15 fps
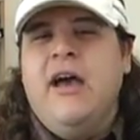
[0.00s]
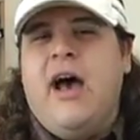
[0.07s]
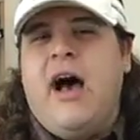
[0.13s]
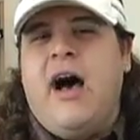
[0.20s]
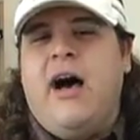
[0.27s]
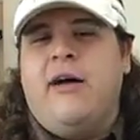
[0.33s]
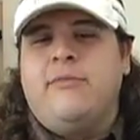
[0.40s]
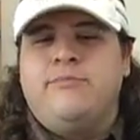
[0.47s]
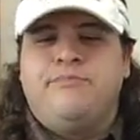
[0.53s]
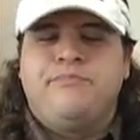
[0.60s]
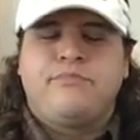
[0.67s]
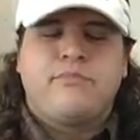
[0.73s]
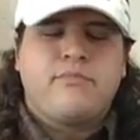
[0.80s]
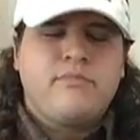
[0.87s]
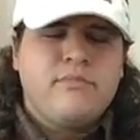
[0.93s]

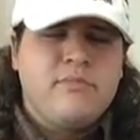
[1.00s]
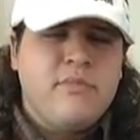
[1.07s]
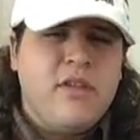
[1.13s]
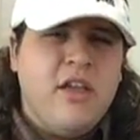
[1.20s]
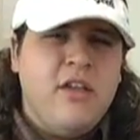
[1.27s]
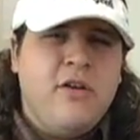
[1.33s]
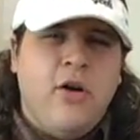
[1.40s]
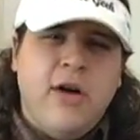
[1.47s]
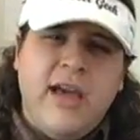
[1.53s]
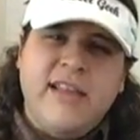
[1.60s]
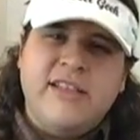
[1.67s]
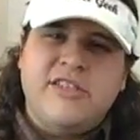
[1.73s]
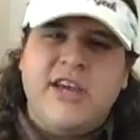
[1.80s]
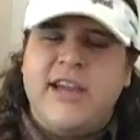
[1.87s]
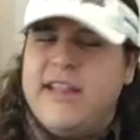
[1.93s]
Go ahead
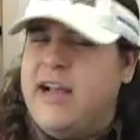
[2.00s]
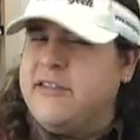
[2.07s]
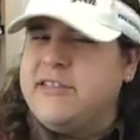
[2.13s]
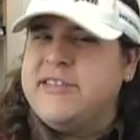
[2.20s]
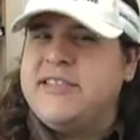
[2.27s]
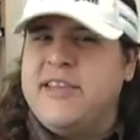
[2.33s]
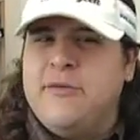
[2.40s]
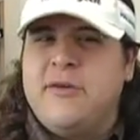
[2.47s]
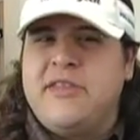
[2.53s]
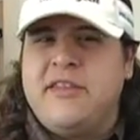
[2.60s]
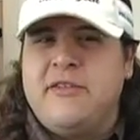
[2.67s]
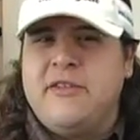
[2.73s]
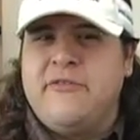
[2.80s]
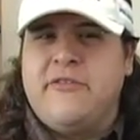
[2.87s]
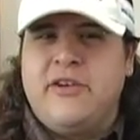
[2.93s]
and check it out to see what the
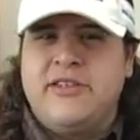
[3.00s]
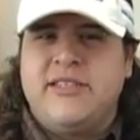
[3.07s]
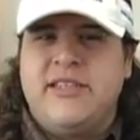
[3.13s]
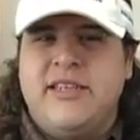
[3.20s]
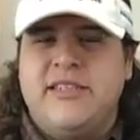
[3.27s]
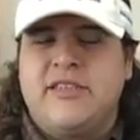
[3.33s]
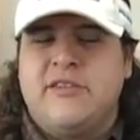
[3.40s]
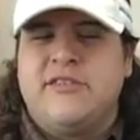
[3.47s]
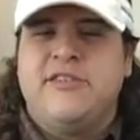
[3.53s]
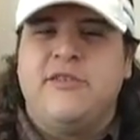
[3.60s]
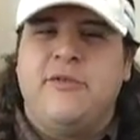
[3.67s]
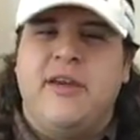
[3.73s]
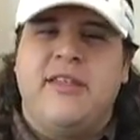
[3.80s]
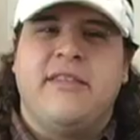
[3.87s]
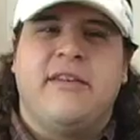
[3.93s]
universities are
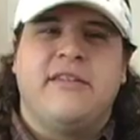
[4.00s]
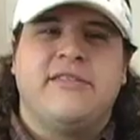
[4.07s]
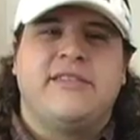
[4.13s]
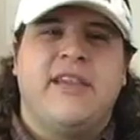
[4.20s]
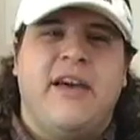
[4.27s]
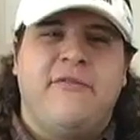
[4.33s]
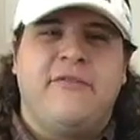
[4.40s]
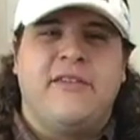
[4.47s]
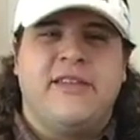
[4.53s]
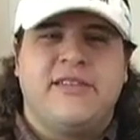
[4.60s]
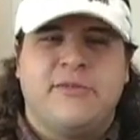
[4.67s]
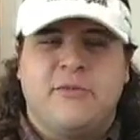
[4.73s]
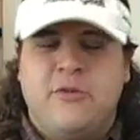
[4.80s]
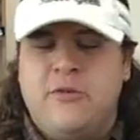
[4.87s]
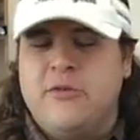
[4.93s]
doing. There's definitely
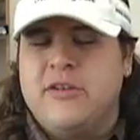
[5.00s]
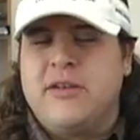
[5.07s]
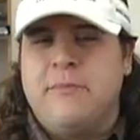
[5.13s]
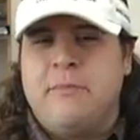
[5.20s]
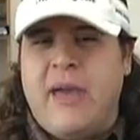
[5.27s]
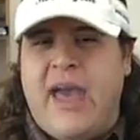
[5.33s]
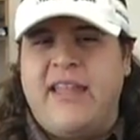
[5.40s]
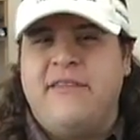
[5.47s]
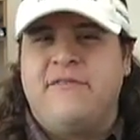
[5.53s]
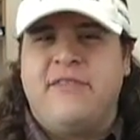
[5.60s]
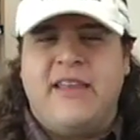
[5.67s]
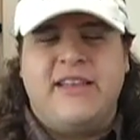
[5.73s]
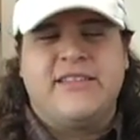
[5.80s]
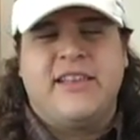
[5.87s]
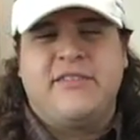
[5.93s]
some cool combative
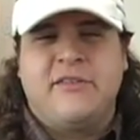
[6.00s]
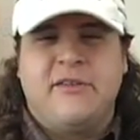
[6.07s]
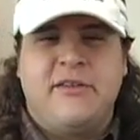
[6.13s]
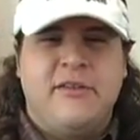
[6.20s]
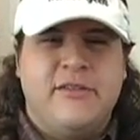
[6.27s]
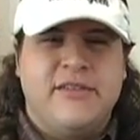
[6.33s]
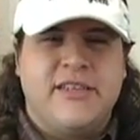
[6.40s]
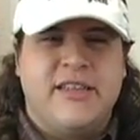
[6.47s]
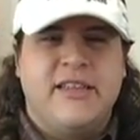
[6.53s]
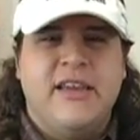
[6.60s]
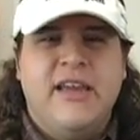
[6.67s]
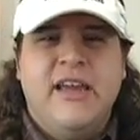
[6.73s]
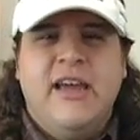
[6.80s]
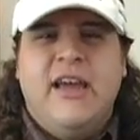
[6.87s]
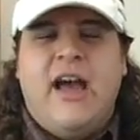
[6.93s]
things that they're using
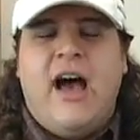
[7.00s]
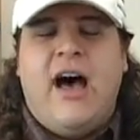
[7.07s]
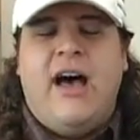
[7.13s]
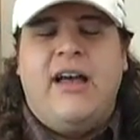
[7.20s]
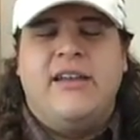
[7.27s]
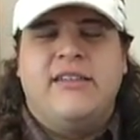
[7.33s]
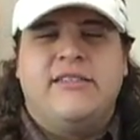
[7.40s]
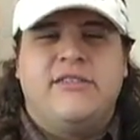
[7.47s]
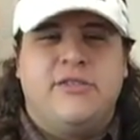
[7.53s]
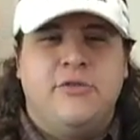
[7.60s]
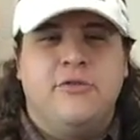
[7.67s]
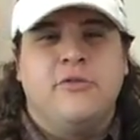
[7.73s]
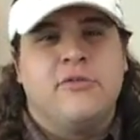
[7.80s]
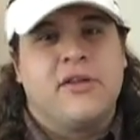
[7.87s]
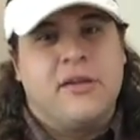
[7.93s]

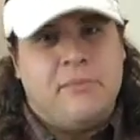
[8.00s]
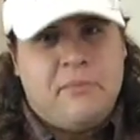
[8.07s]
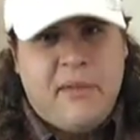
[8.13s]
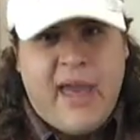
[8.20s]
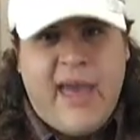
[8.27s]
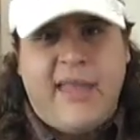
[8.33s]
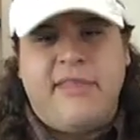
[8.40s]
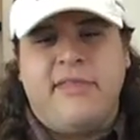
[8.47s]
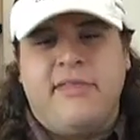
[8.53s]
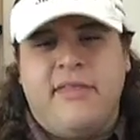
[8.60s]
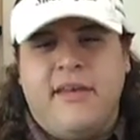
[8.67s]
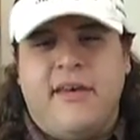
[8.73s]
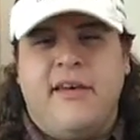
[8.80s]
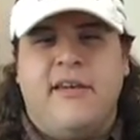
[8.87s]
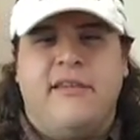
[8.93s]
to combat
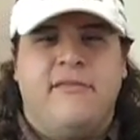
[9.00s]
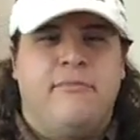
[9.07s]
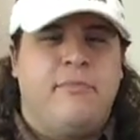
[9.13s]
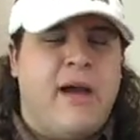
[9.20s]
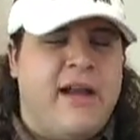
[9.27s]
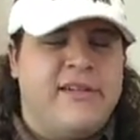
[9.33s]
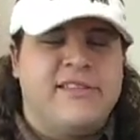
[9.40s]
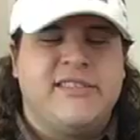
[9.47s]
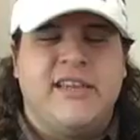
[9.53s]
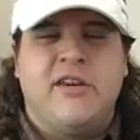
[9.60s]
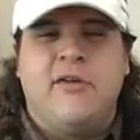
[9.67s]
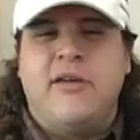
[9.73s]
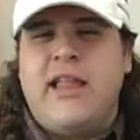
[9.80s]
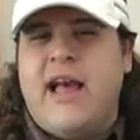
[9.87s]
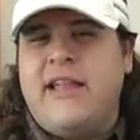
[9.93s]
the piracy
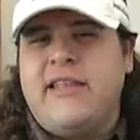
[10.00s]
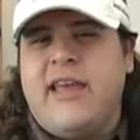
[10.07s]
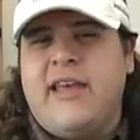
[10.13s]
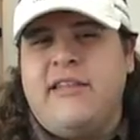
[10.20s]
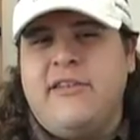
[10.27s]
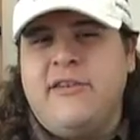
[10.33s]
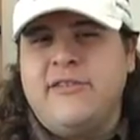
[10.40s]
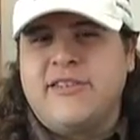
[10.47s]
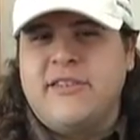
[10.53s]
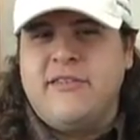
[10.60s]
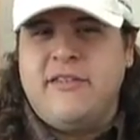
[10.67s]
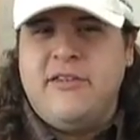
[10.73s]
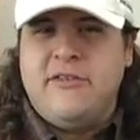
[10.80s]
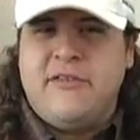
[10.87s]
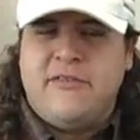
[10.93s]
going on at
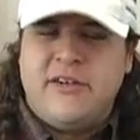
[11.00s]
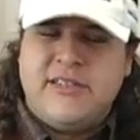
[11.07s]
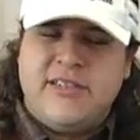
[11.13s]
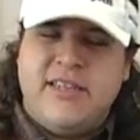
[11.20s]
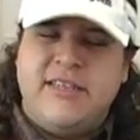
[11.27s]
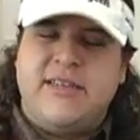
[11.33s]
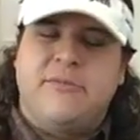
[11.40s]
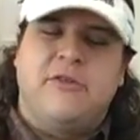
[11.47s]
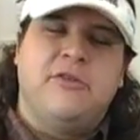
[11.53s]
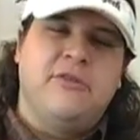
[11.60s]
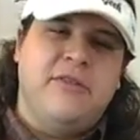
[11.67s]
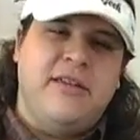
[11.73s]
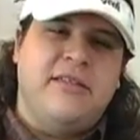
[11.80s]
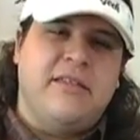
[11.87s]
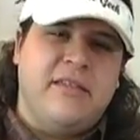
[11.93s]
universities. I'm
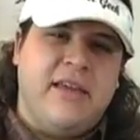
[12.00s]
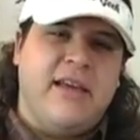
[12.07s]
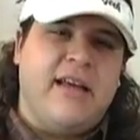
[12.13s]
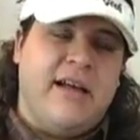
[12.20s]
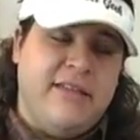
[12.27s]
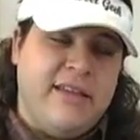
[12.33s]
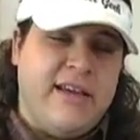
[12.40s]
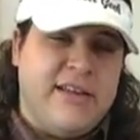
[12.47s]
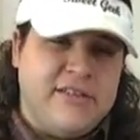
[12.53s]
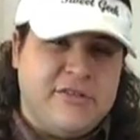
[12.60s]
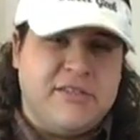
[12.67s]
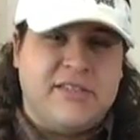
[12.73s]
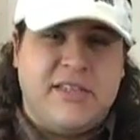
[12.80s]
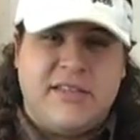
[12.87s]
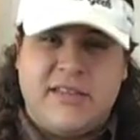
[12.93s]
including the link on the
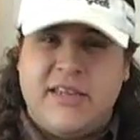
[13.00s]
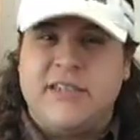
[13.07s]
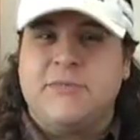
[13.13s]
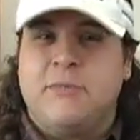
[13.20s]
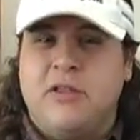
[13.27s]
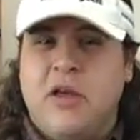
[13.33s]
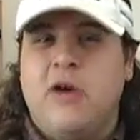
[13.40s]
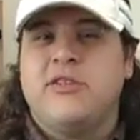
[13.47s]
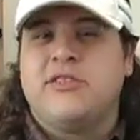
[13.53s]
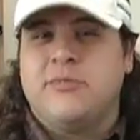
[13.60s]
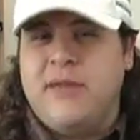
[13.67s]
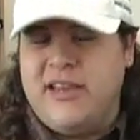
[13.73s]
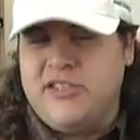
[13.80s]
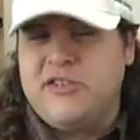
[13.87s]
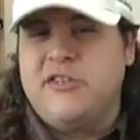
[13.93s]
interesting links below, so
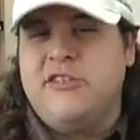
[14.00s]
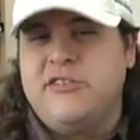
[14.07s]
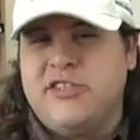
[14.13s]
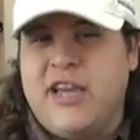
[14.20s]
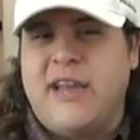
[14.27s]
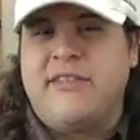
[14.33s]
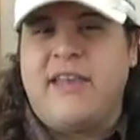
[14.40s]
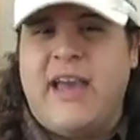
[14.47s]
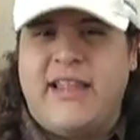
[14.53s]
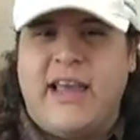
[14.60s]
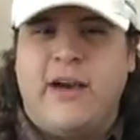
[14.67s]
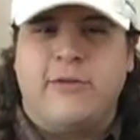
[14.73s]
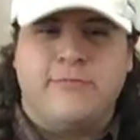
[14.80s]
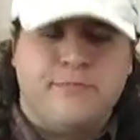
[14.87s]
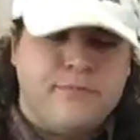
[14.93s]
make sure you check that
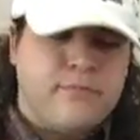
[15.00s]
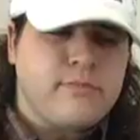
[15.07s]
out.